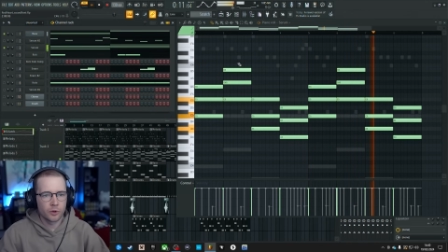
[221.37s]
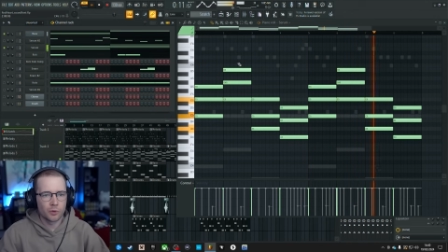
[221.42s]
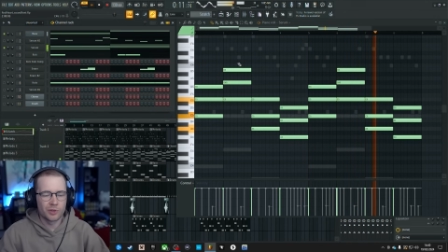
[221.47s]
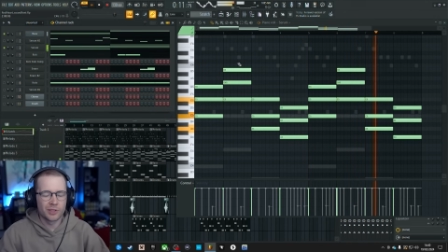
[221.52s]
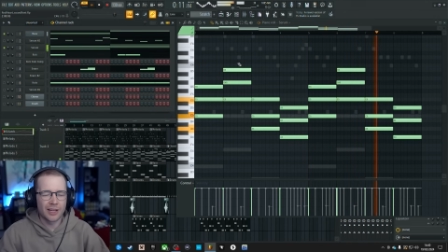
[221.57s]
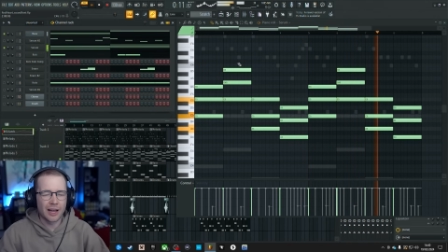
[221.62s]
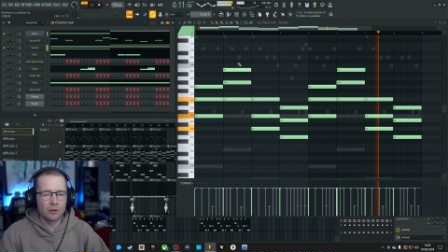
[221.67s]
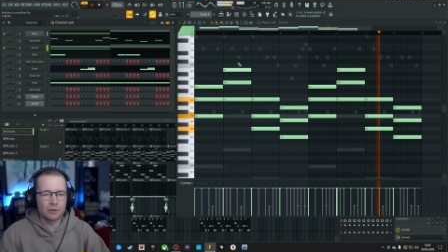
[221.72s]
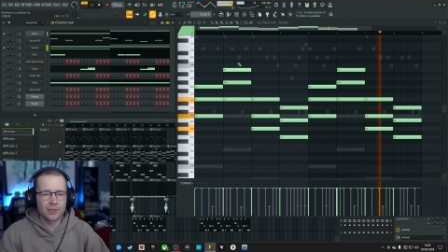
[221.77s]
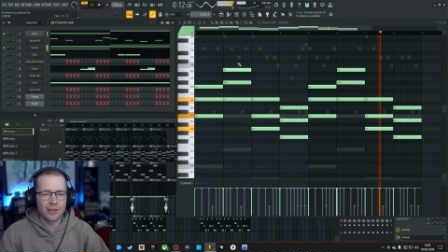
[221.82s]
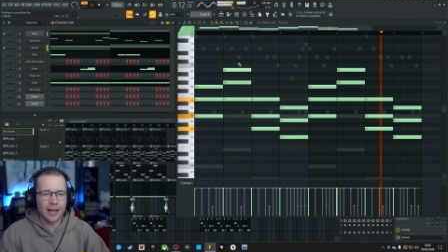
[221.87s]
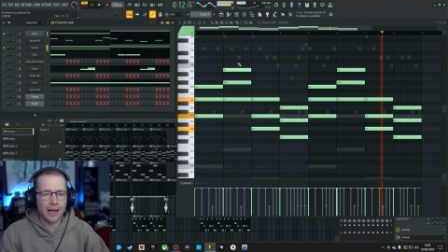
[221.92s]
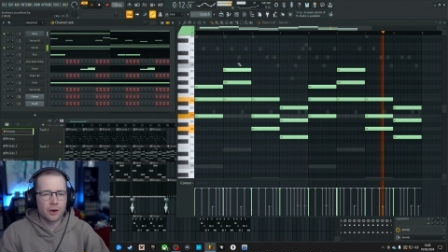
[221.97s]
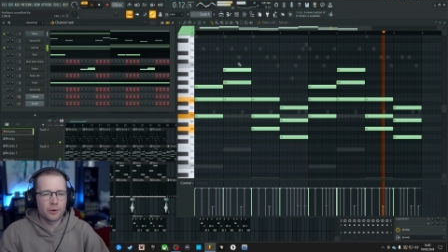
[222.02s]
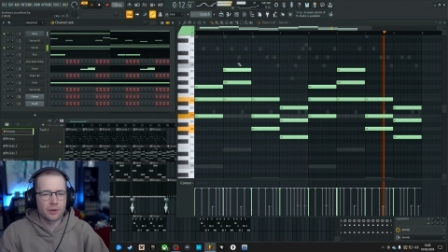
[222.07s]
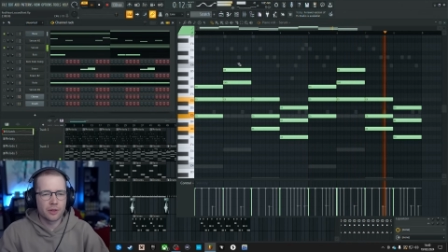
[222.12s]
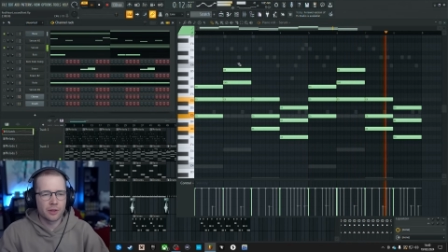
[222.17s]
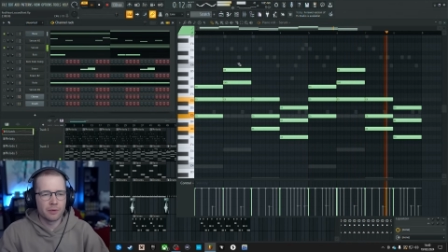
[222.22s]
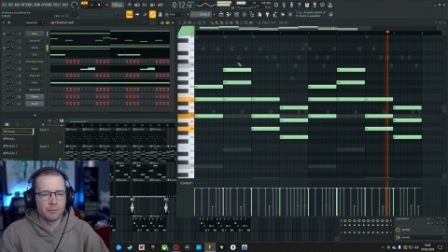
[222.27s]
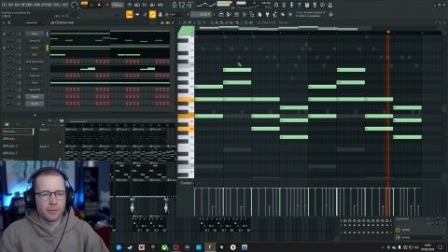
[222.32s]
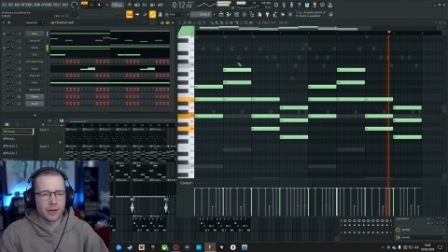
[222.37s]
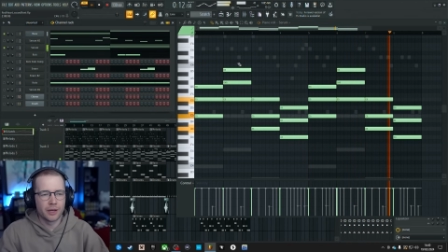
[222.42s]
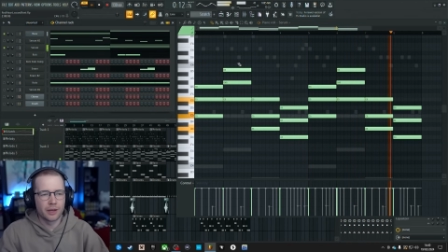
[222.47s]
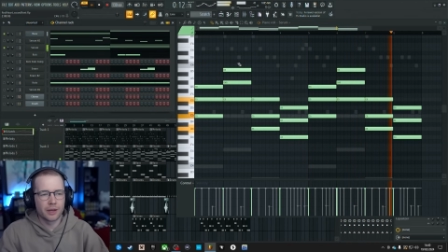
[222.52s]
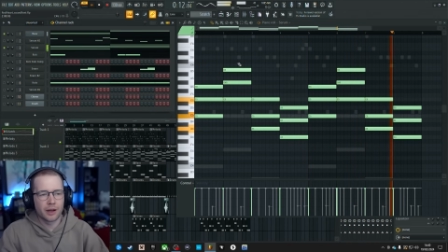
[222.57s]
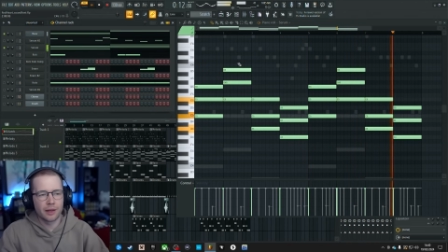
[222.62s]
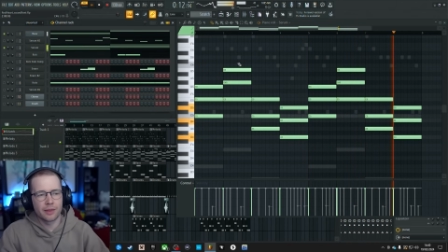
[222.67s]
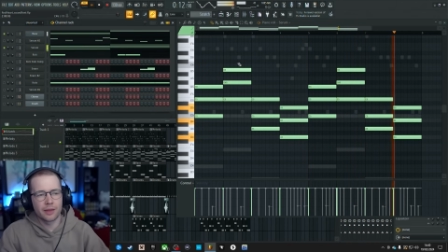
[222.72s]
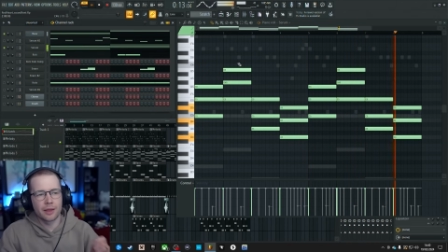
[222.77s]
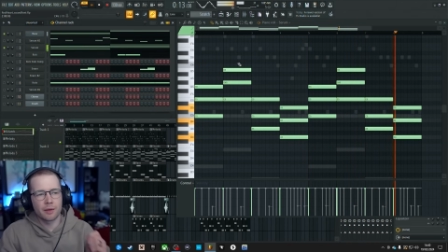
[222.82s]
It sounds loud at the minute,
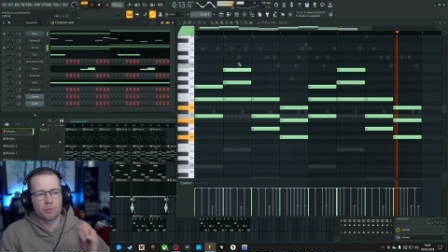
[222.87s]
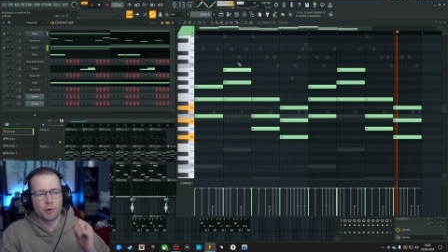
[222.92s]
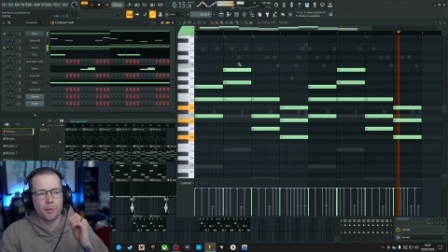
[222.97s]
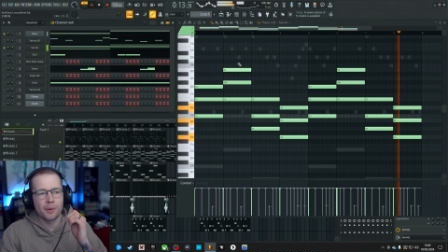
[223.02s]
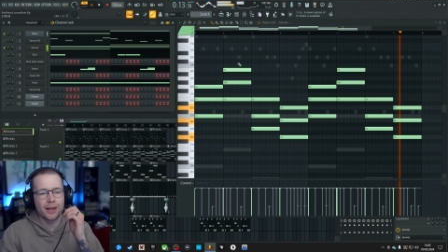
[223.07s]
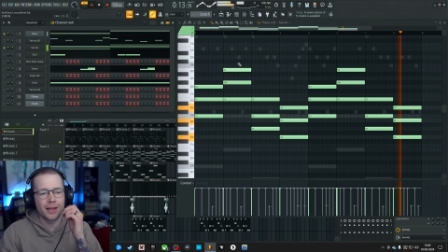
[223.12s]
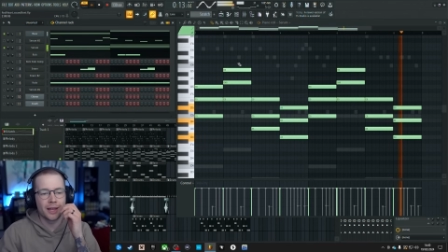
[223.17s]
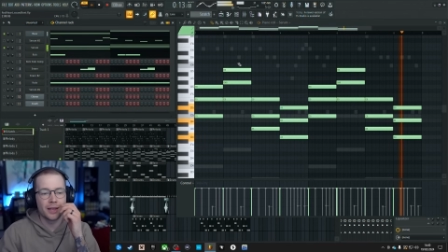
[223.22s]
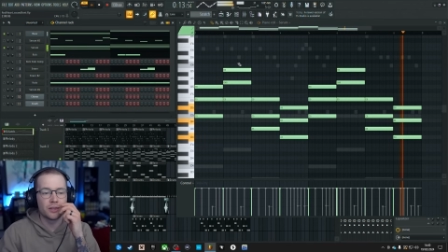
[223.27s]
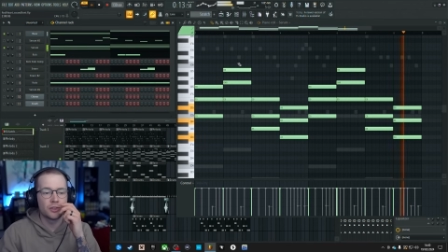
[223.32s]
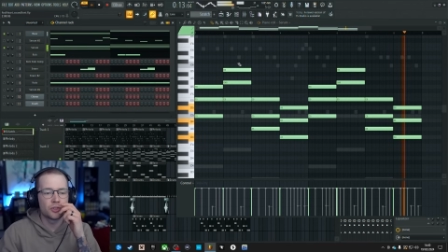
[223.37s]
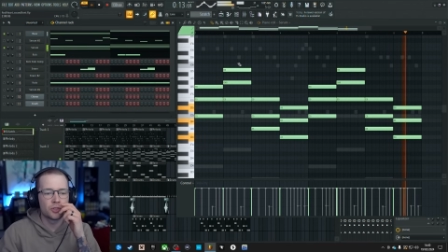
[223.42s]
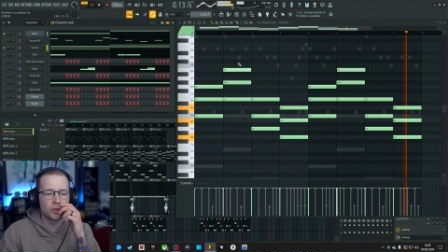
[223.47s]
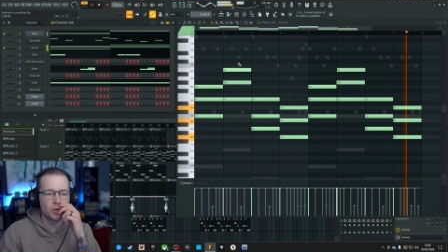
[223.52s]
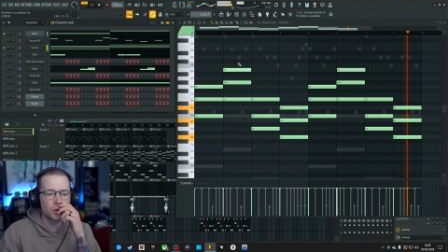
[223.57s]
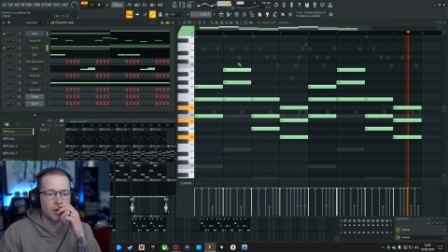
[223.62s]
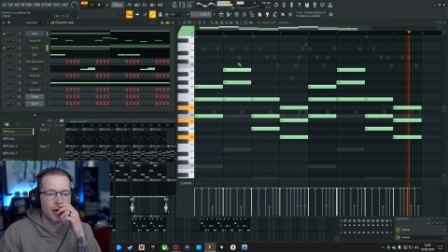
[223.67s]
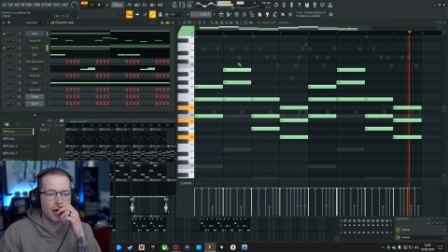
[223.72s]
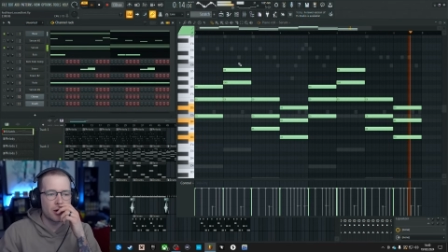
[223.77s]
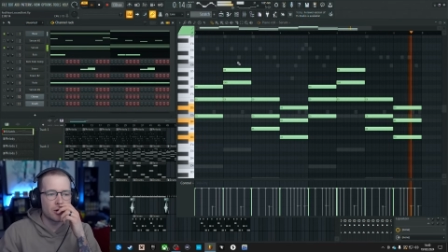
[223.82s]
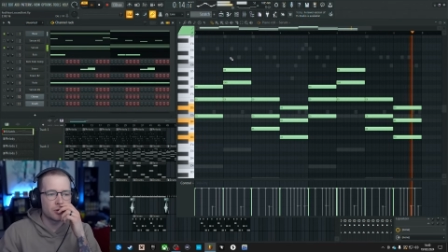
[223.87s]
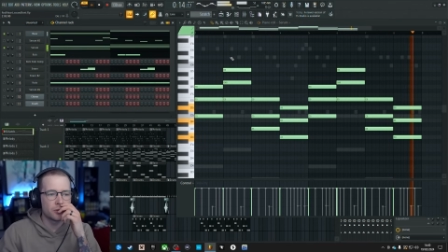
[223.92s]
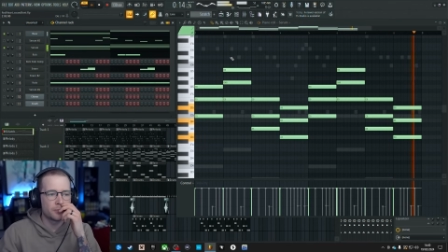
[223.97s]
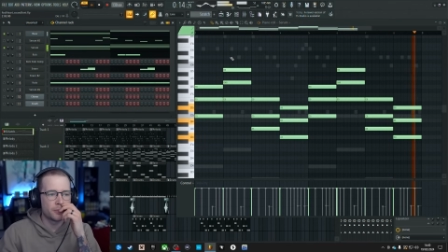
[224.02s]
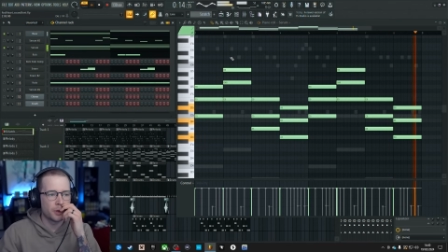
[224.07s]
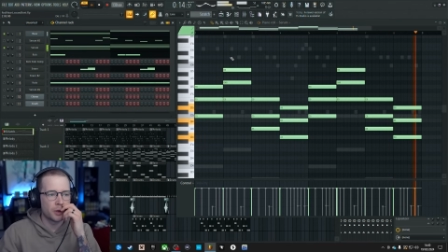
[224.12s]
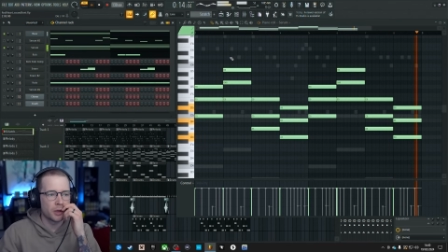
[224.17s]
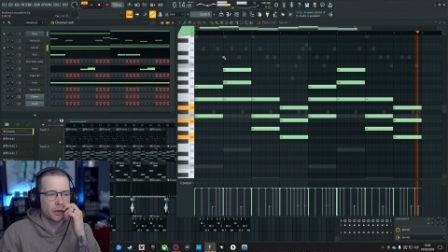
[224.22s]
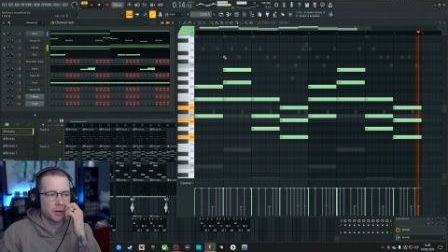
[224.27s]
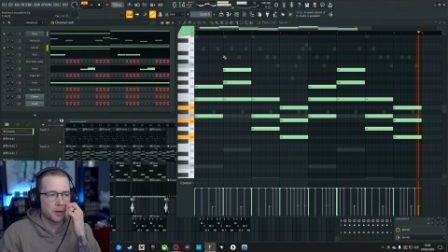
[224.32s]
and I think it probably is too loud,
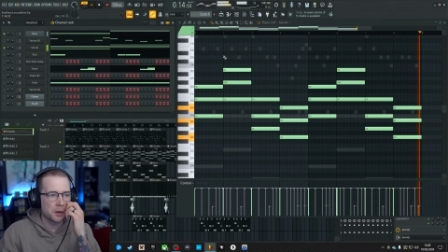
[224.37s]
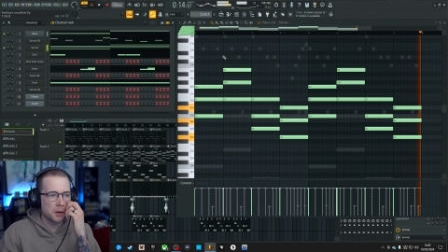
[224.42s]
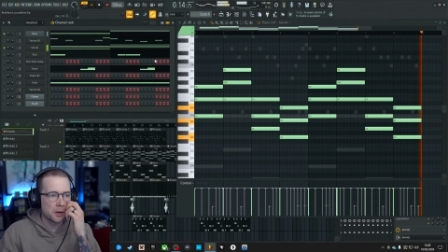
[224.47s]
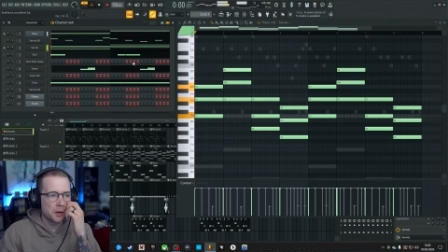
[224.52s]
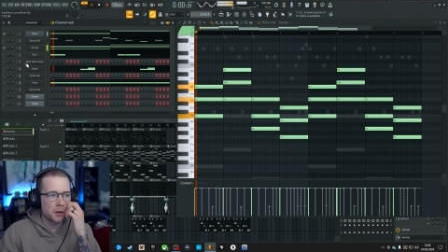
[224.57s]
but